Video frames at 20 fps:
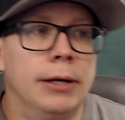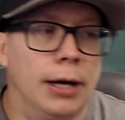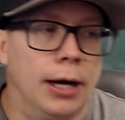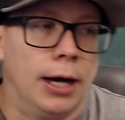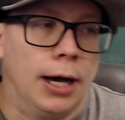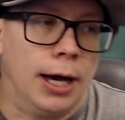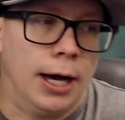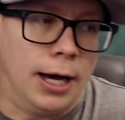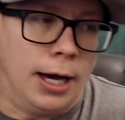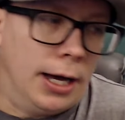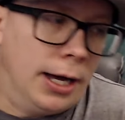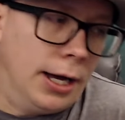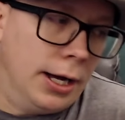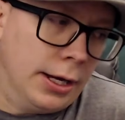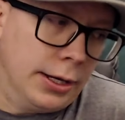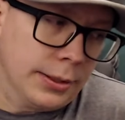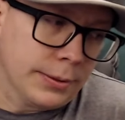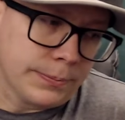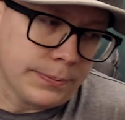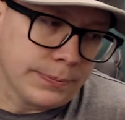In
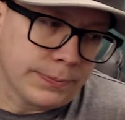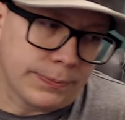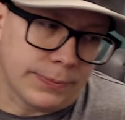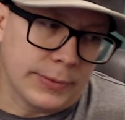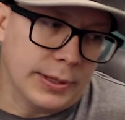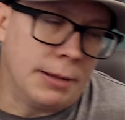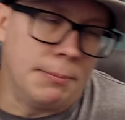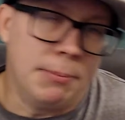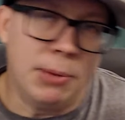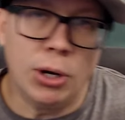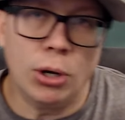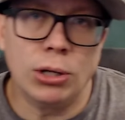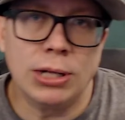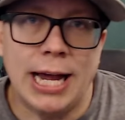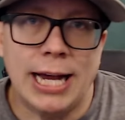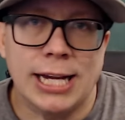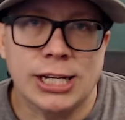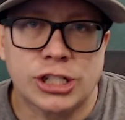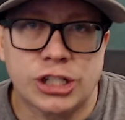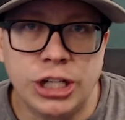the middle of
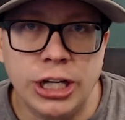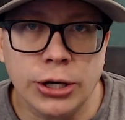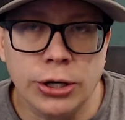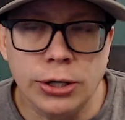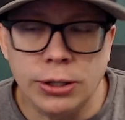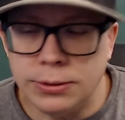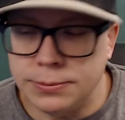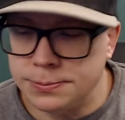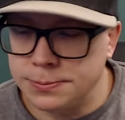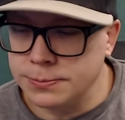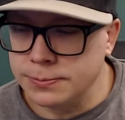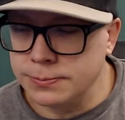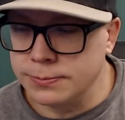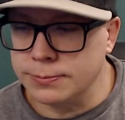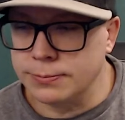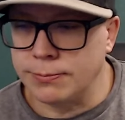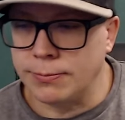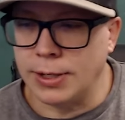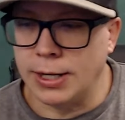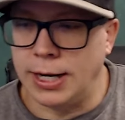last year,
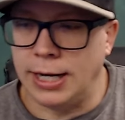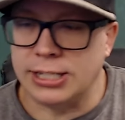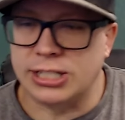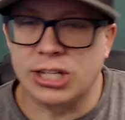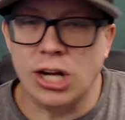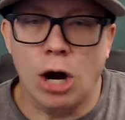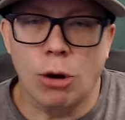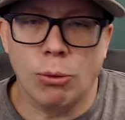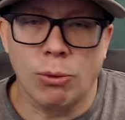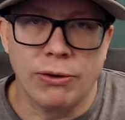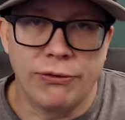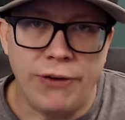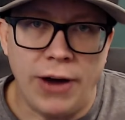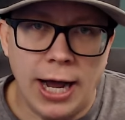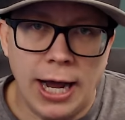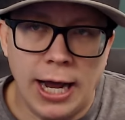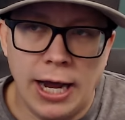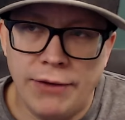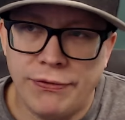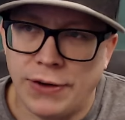I saw
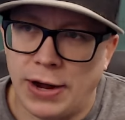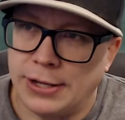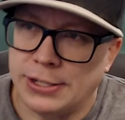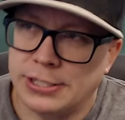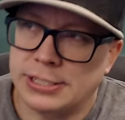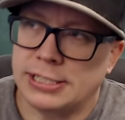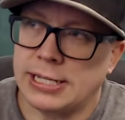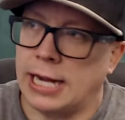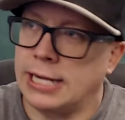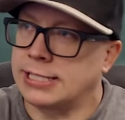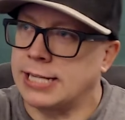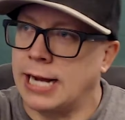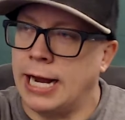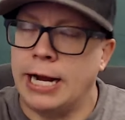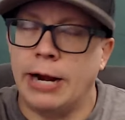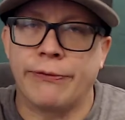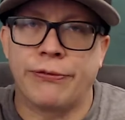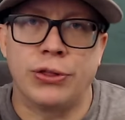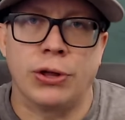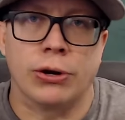Revive. I
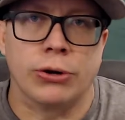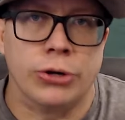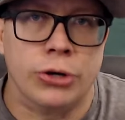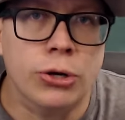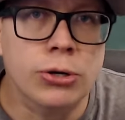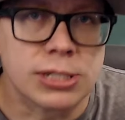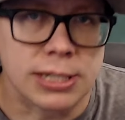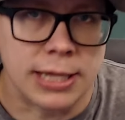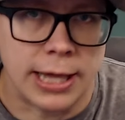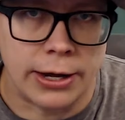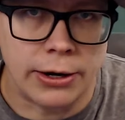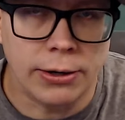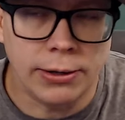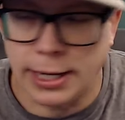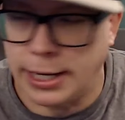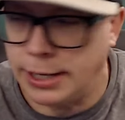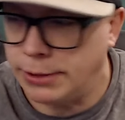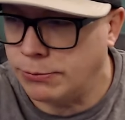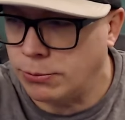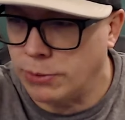signed up for their newsletter,
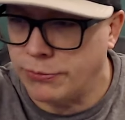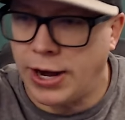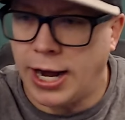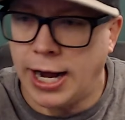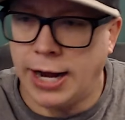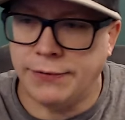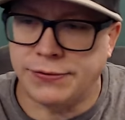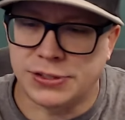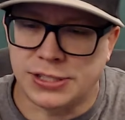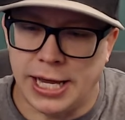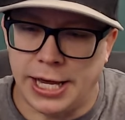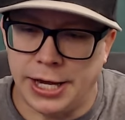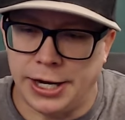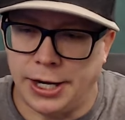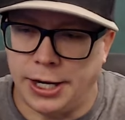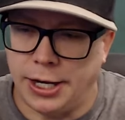and Revive said,